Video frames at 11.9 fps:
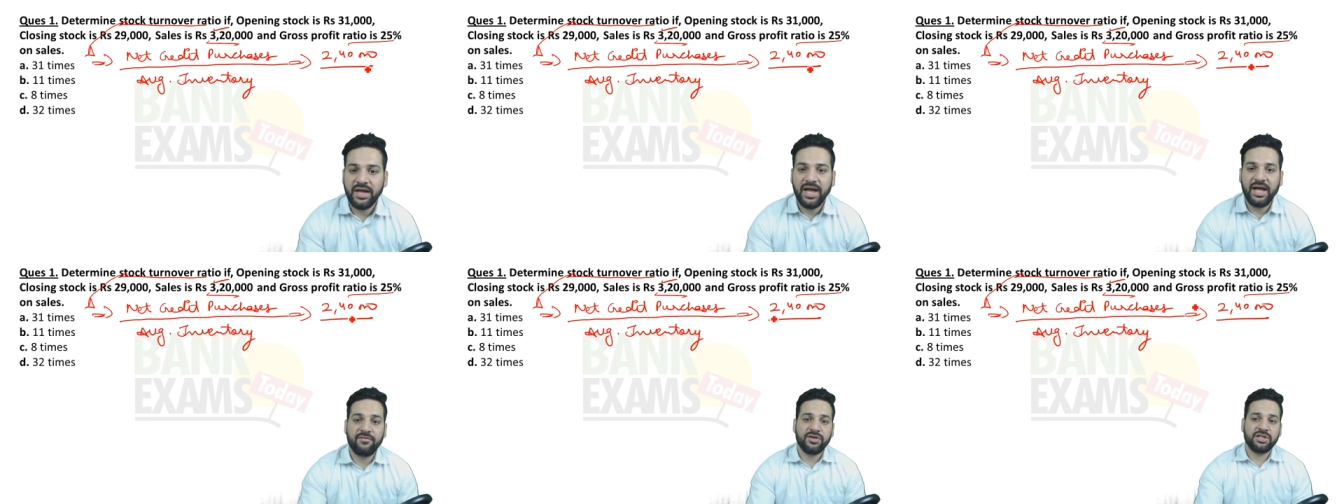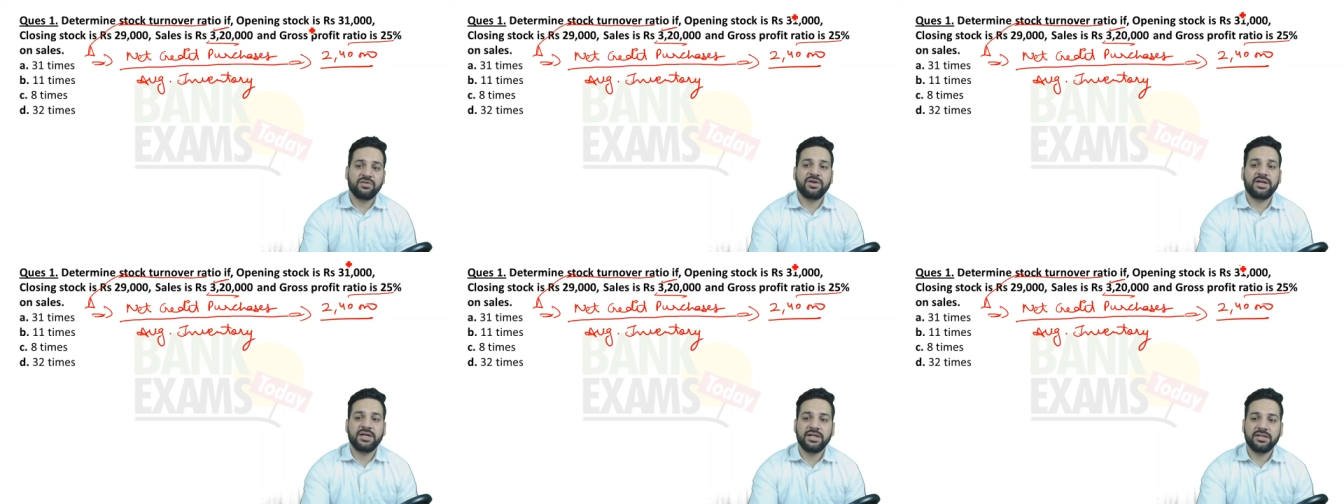average
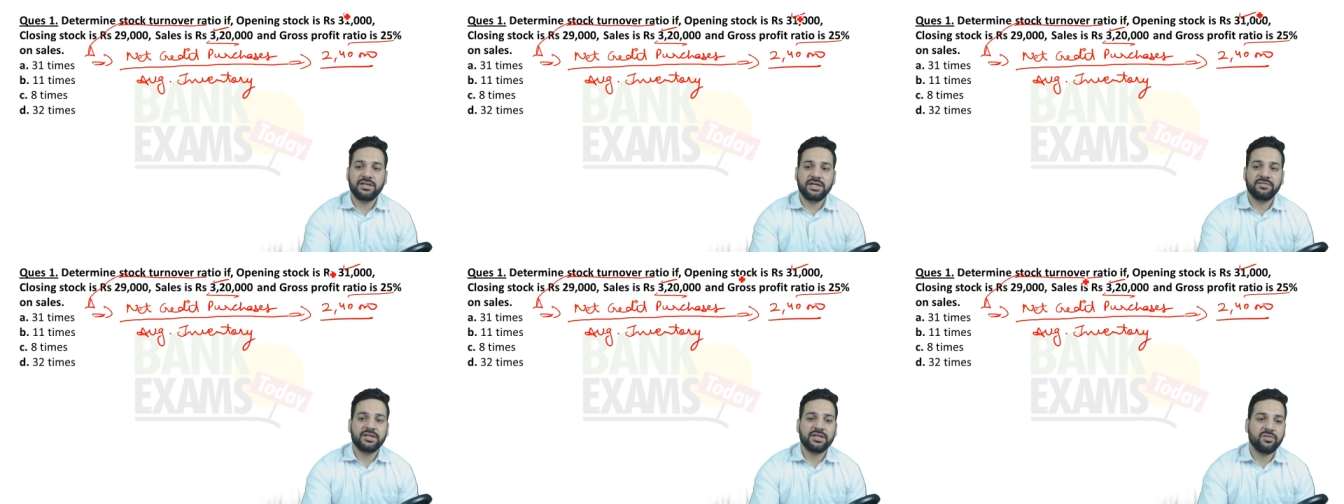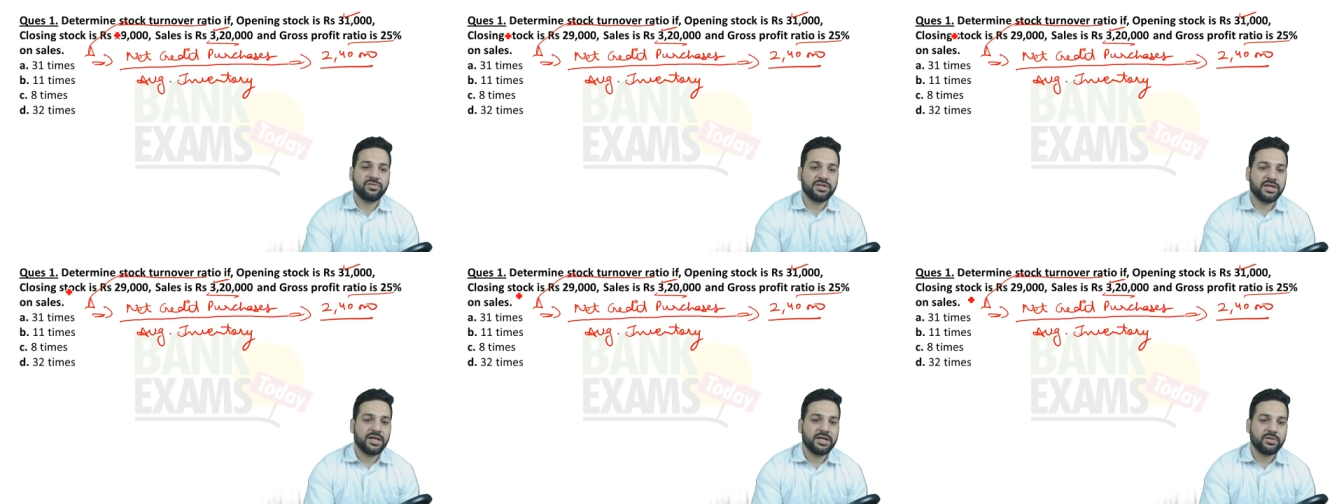inventory
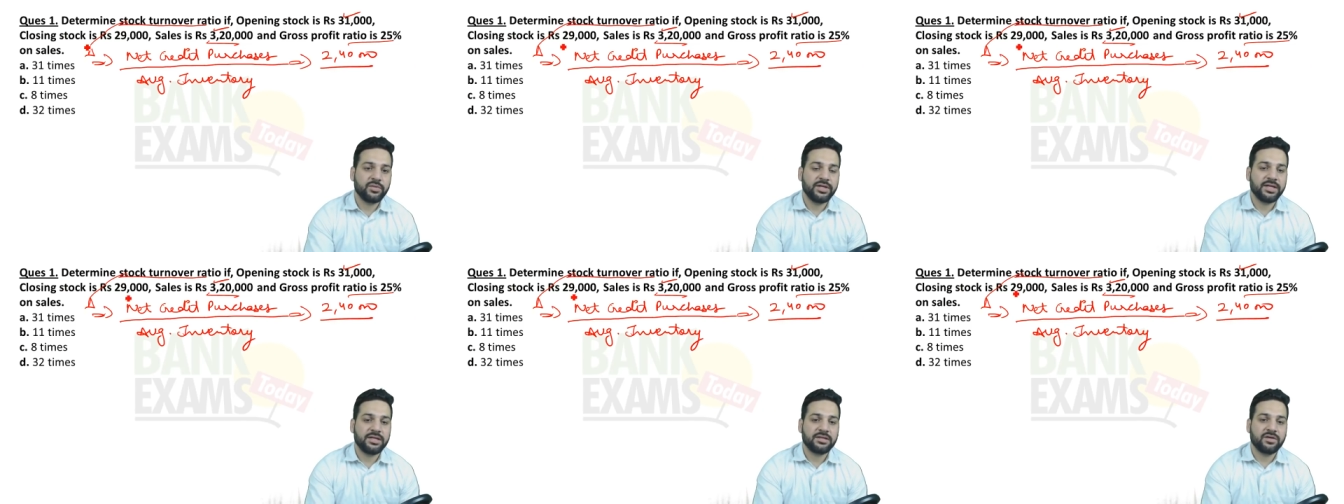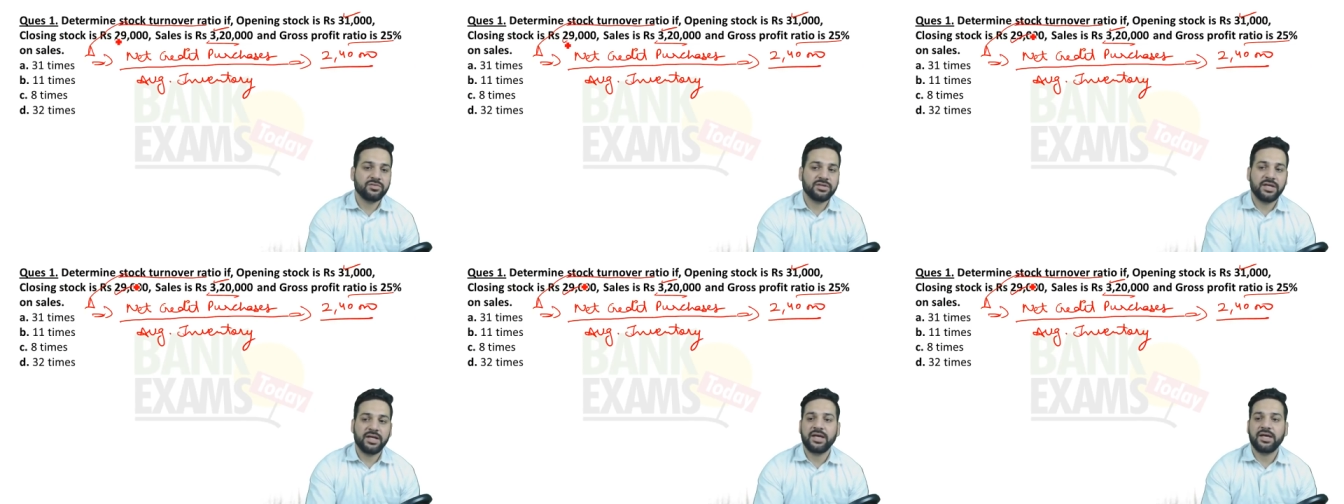31000 hair
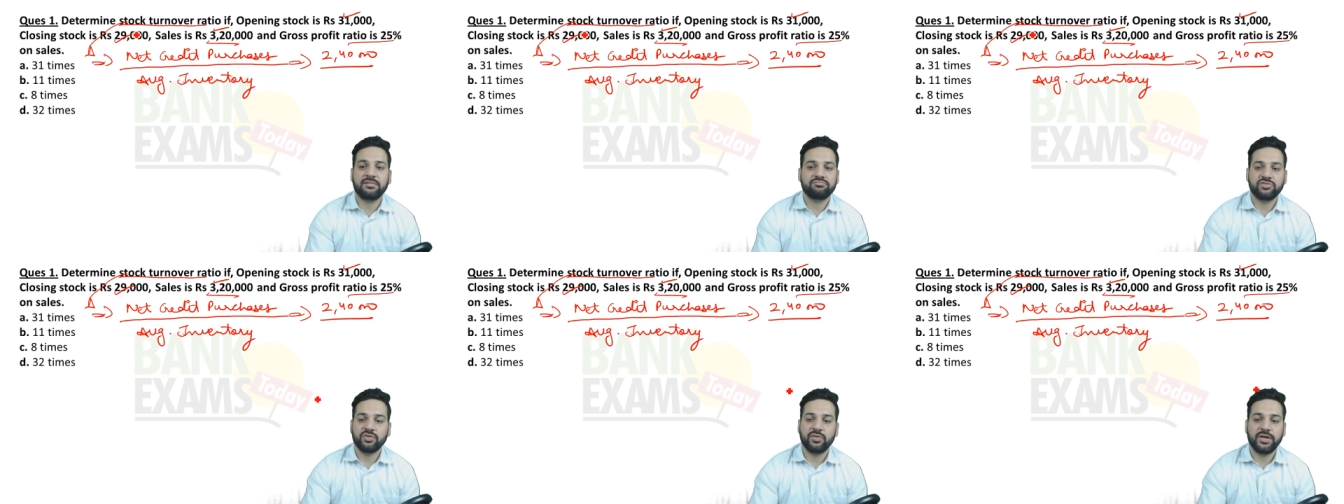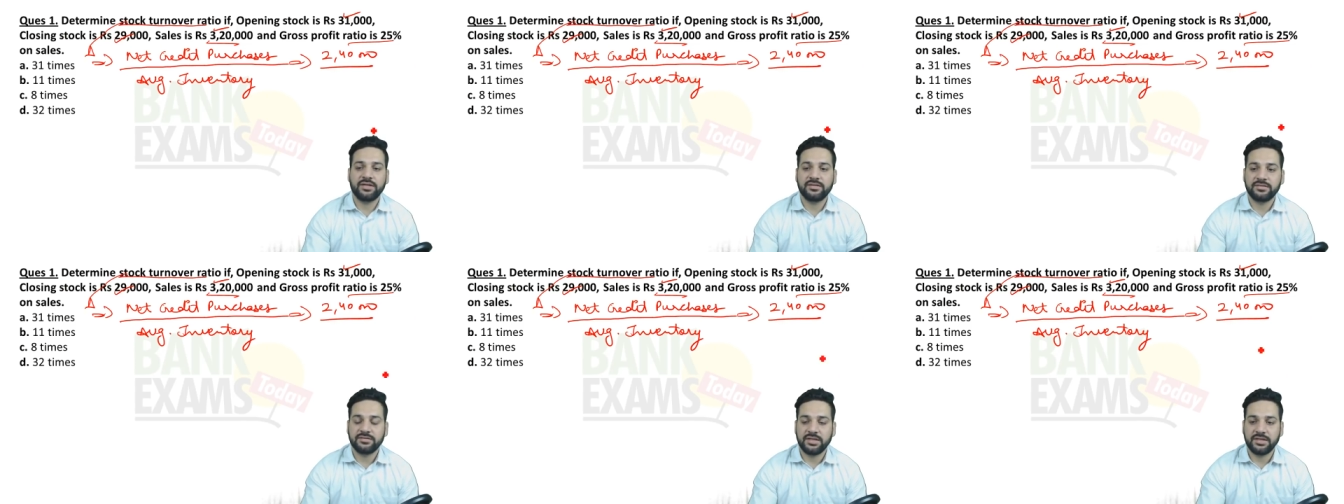29000 hair so it
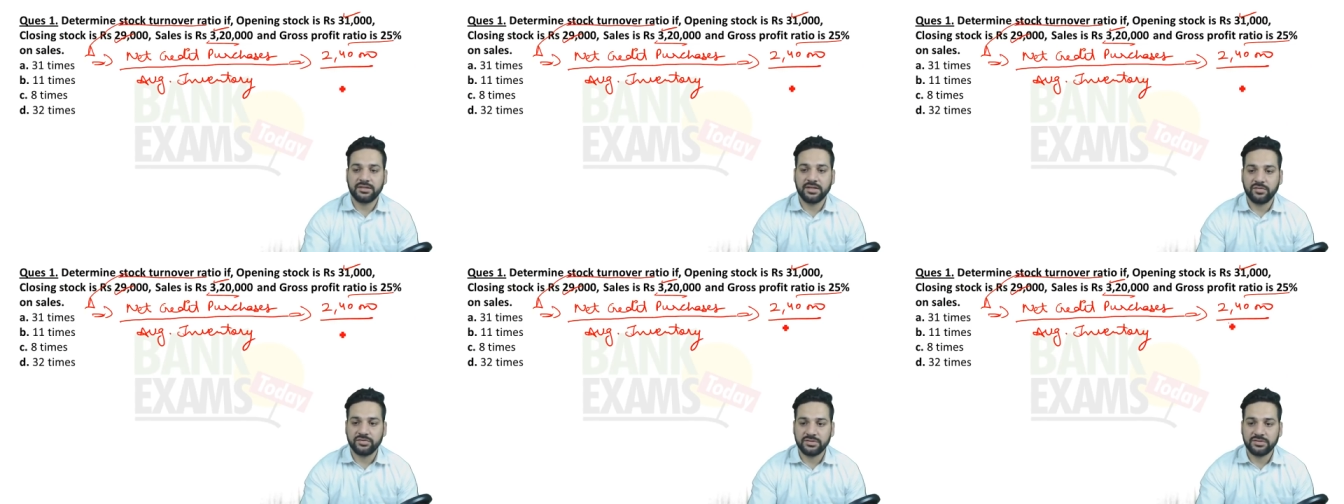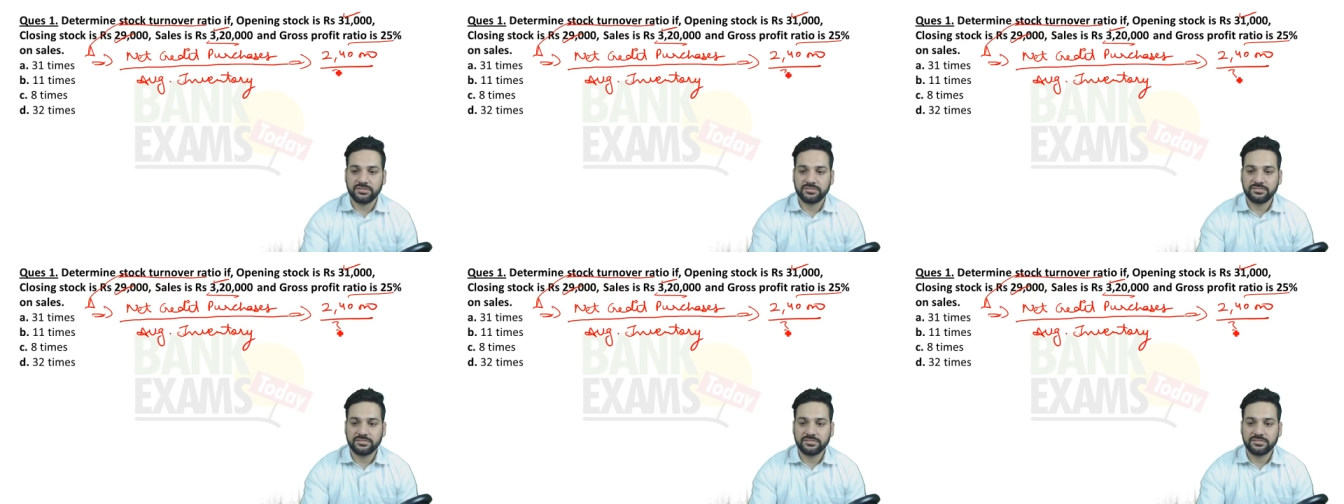is 30000